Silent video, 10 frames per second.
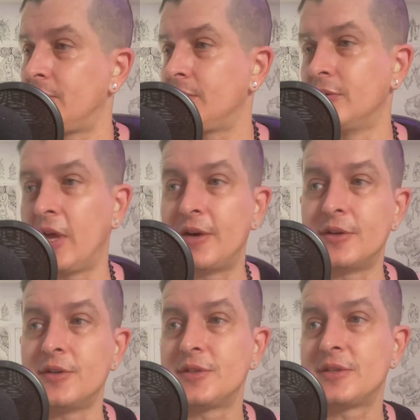
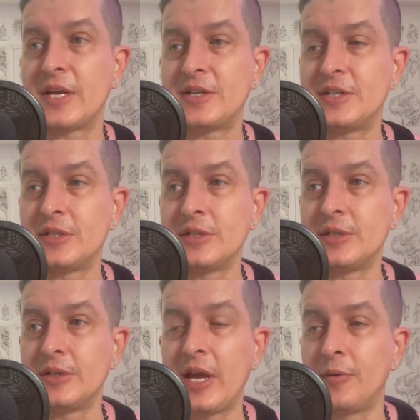Letters that
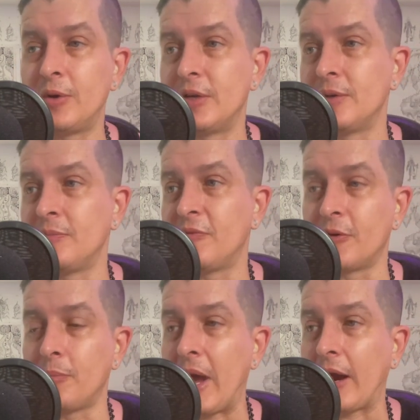she had written
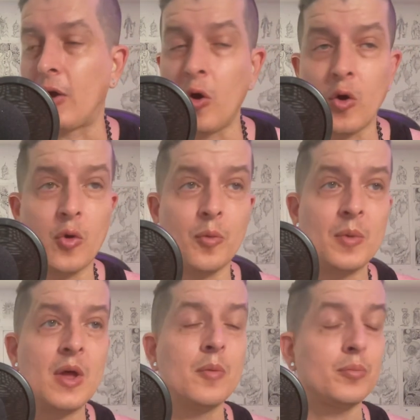for back home,
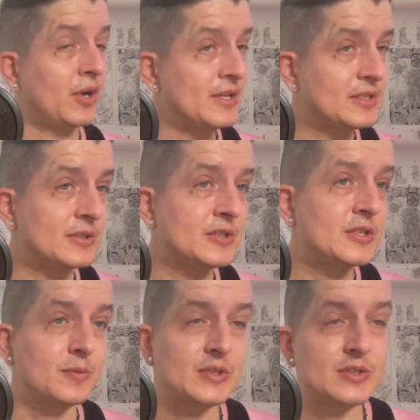presents
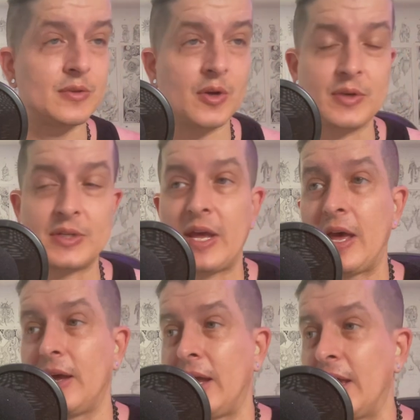she was still going to
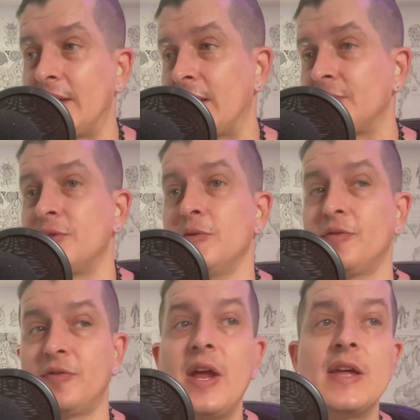hand out to
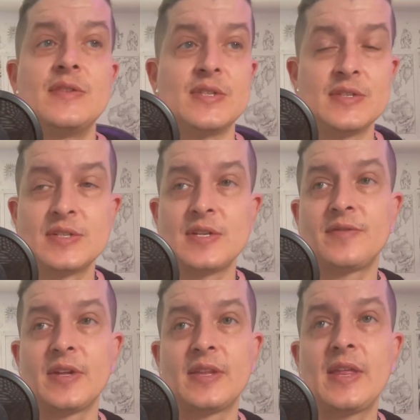friends and
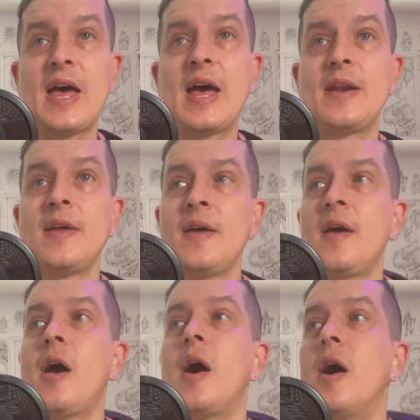stuff like that.
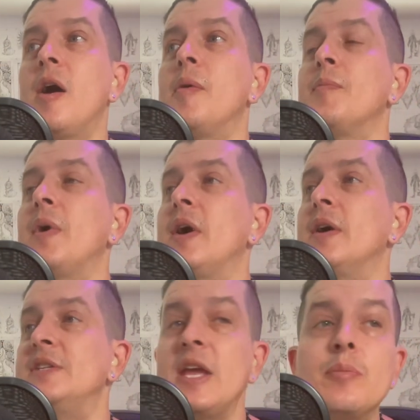A
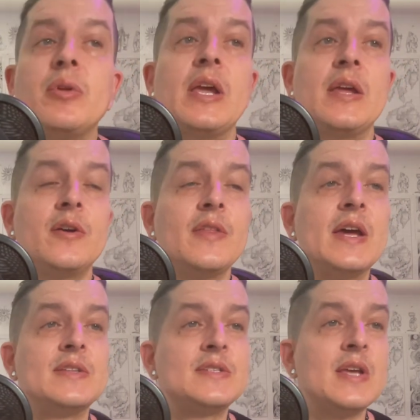day planner
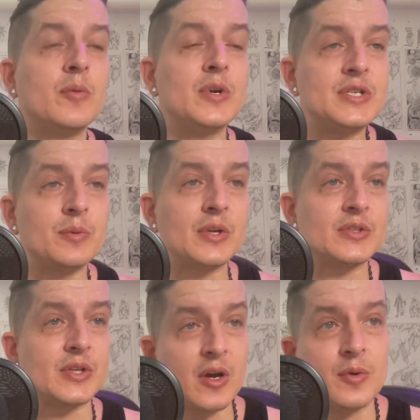that said where she wanted
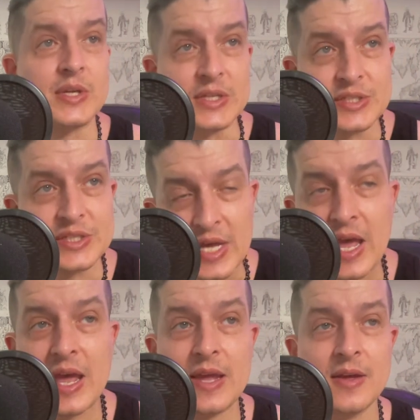to go each
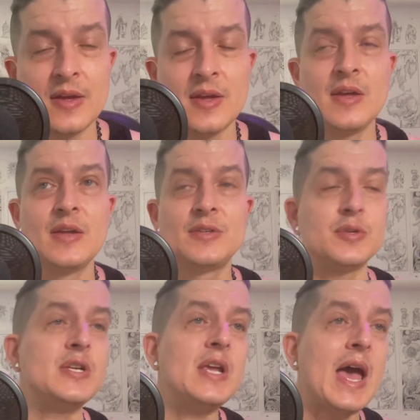day. So
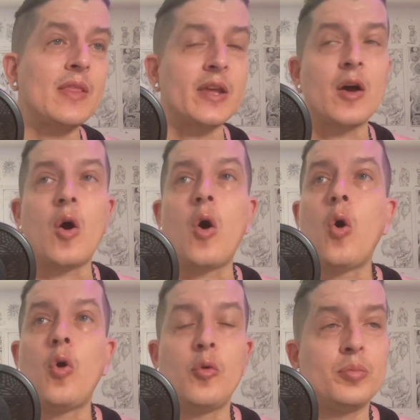she had like a
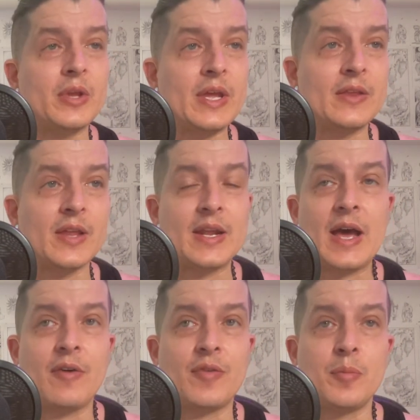whole plan laid
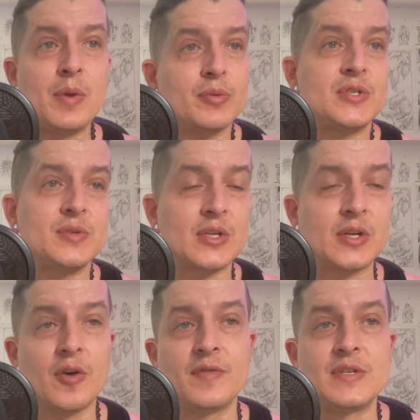out for people she was going
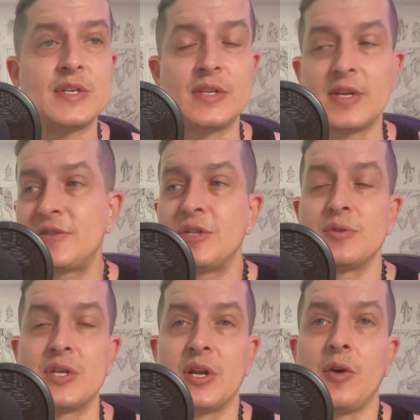to go visit, gifts she
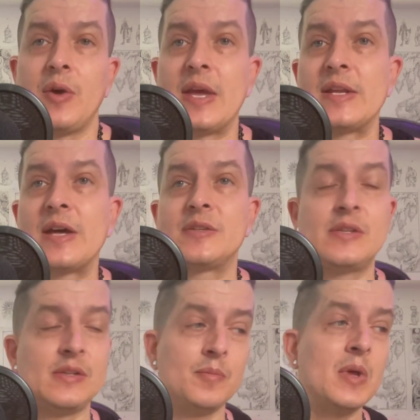was going to go hand out
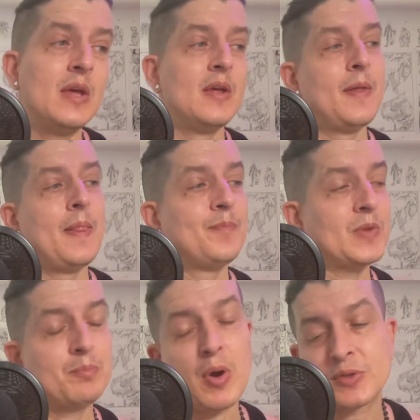to them,
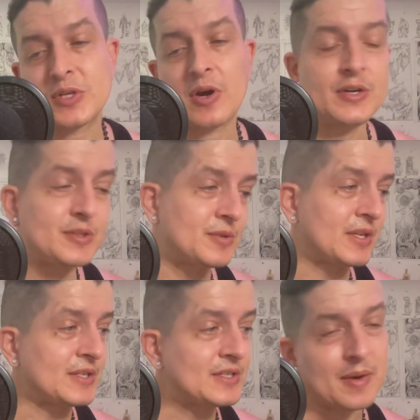postcards she was
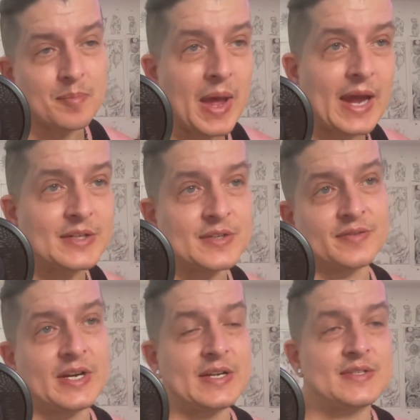going to send back to
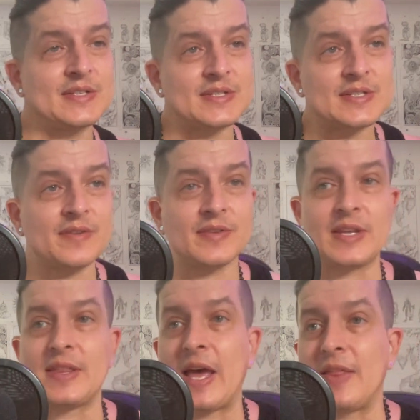France and stuff
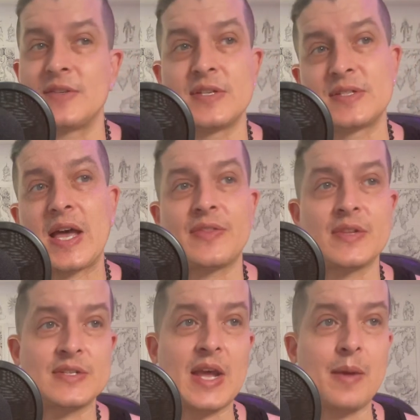like that. This is not
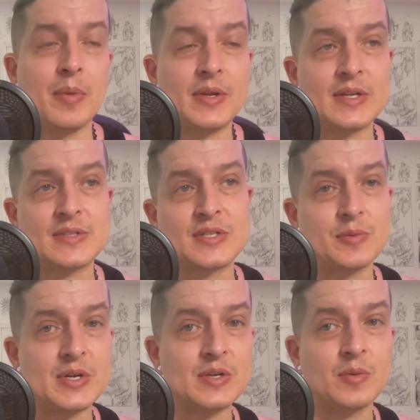the Sky Budnick
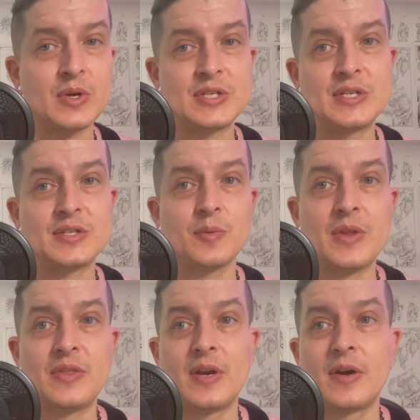situation where she just
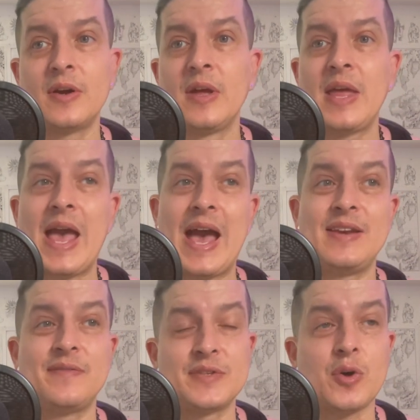went there,
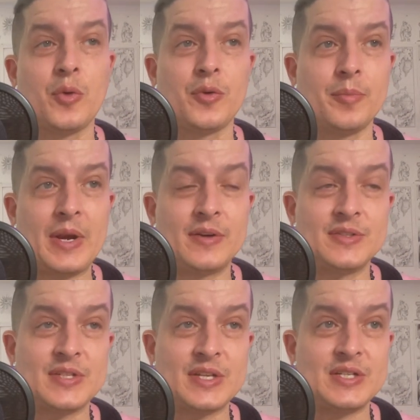hadn't even told her
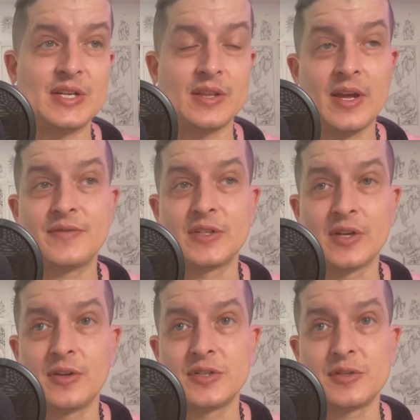parents that she had left and
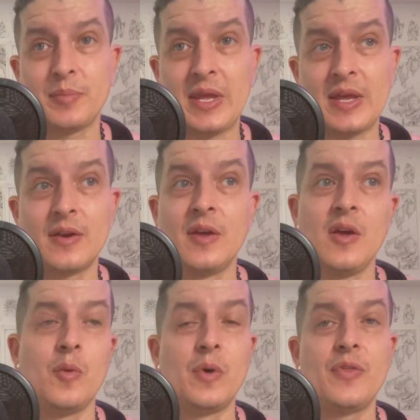gone to Japan,
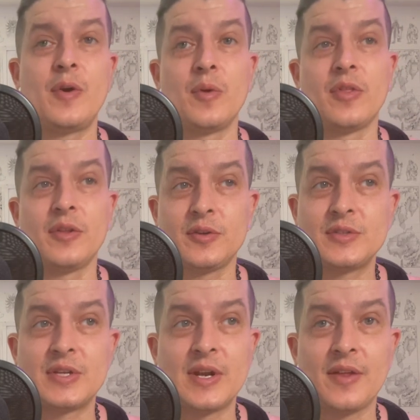went there with little
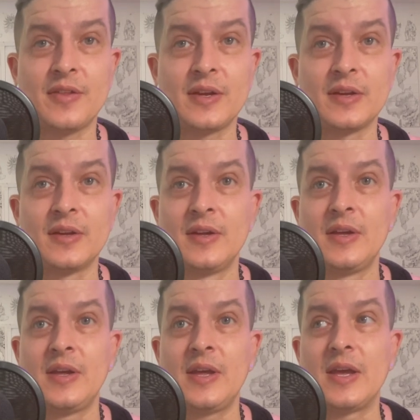to nothing,
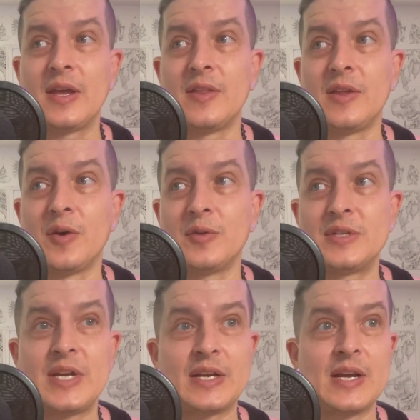and the only
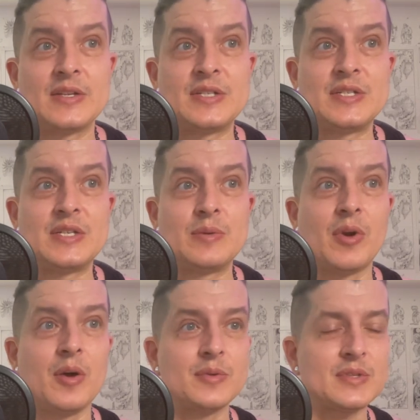technology she
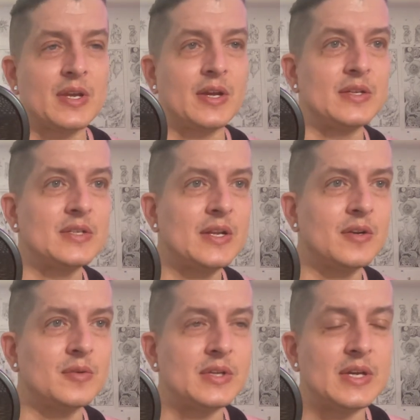brought was like a
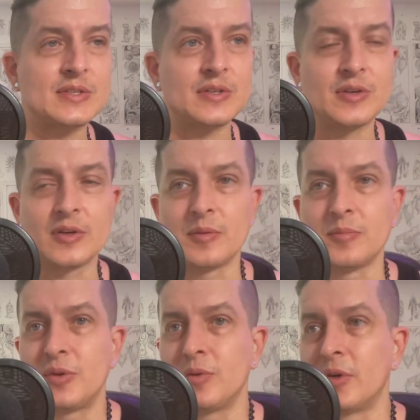Nintendo DS in her
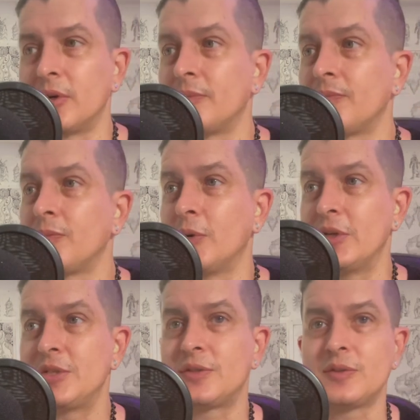computer,
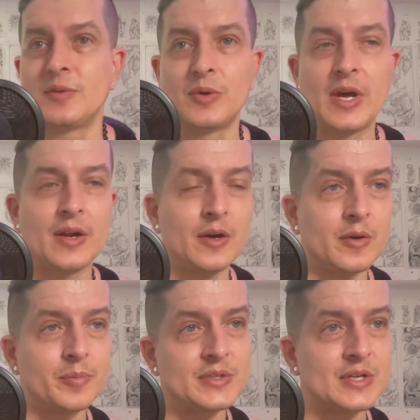which we're not
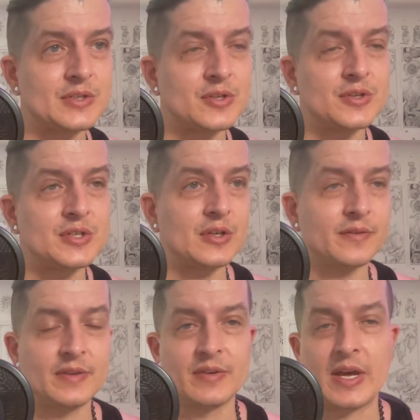100% sure she could
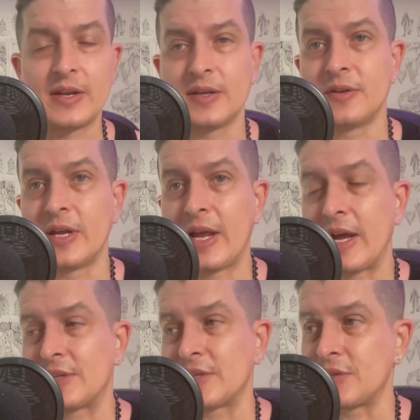have even had internet
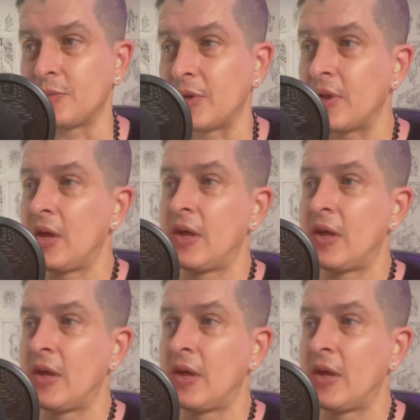access with.